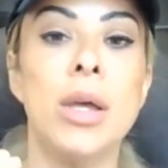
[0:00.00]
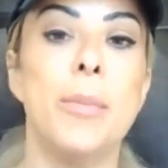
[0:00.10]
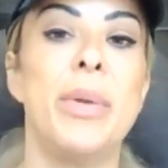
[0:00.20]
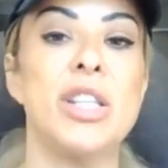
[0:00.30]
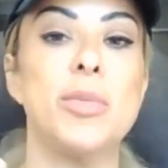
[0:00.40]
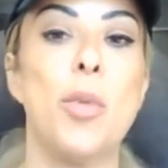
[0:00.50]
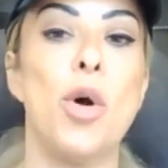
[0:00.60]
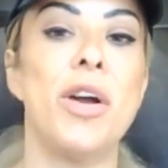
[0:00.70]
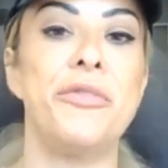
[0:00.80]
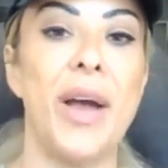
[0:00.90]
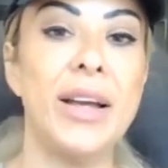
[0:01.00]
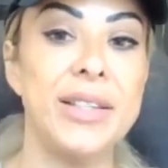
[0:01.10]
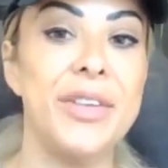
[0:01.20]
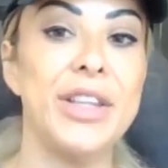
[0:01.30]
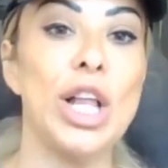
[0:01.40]
but it's more
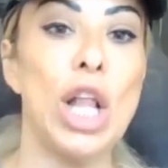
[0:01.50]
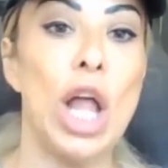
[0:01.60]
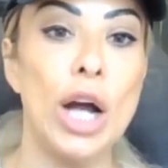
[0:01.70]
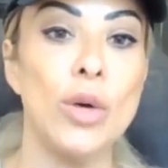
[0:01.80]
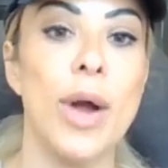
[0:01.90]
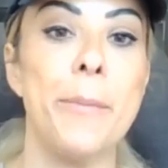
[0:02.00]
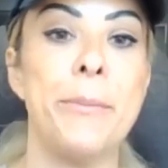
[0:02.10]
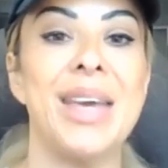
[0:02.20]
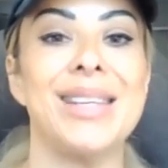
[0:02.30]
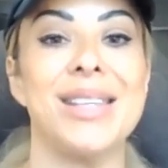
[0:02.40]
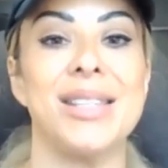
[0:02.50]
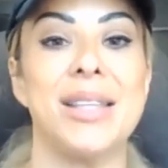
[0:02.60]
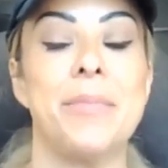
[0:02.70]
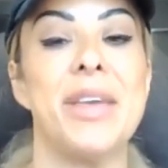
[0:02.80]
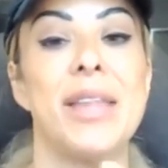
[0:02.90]
effective in the long run because it's
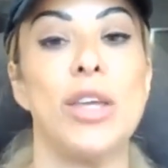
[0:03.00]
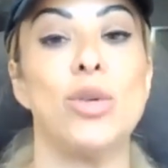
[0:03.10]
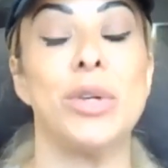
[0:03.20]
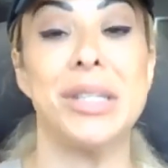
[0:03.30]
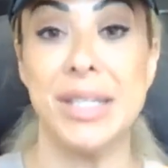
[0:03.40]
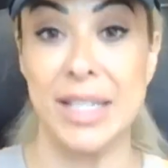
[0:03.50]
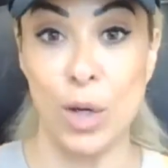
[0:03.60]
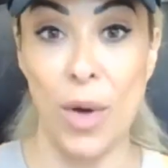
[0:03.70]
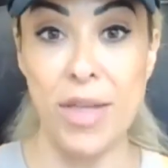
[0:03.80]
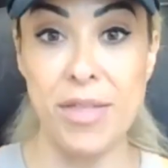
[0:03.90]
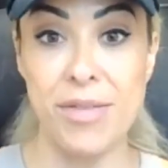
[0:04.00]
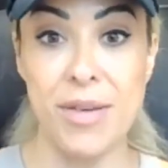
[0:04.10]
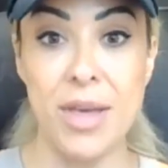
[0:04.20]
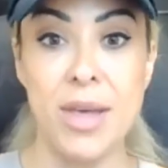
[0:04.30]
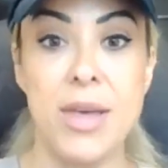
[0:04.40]
something that you can stick with
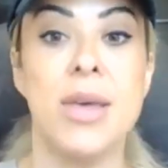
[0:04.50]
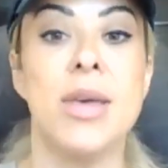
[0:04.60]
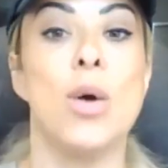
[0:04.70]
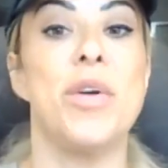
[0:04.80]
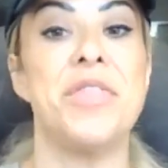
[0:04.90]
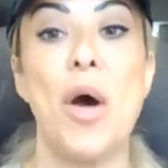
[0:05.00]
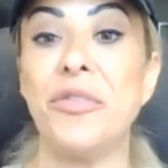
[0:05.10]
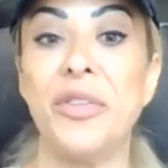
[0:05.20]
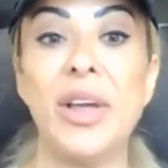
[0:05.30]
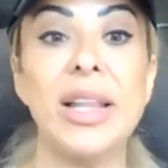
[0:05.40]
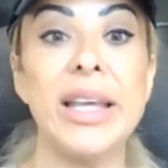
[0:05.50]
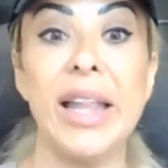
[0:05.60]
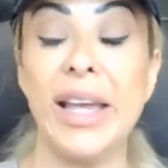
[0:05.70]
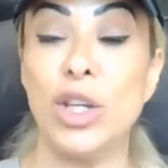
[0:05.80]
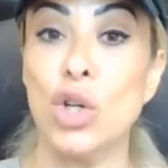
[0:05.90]
without feeling
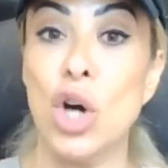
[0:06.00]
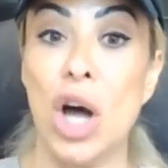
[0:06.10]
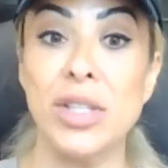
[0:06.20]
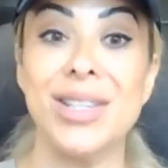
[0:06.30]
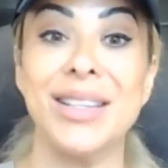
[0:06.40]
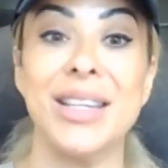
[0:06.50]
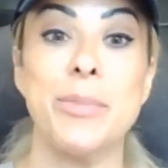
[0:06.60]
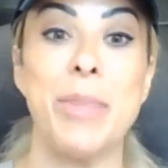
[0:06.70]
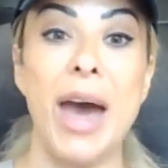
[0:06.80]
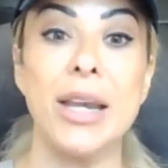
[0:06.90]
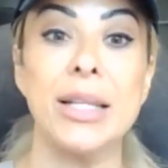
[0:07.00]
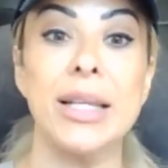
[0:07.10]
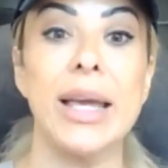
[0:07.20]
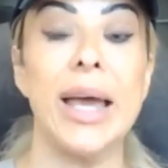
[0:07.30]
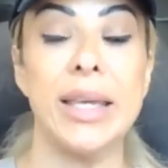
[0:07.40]
like you're constantly
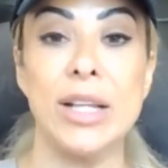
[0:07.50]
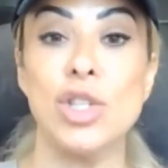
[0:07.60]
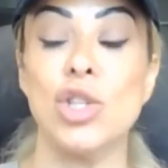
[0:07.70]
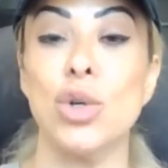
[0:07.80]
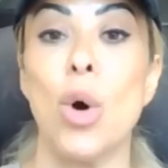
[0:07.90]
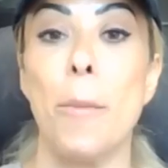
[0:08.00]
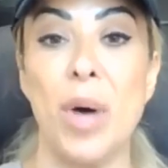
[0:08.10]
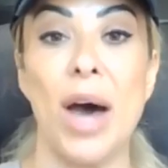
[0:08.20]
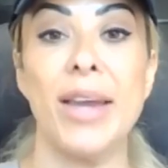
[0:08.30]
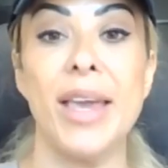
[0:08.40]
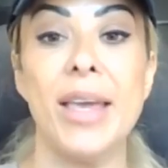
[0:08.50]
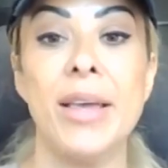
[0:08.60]
battling against your own body.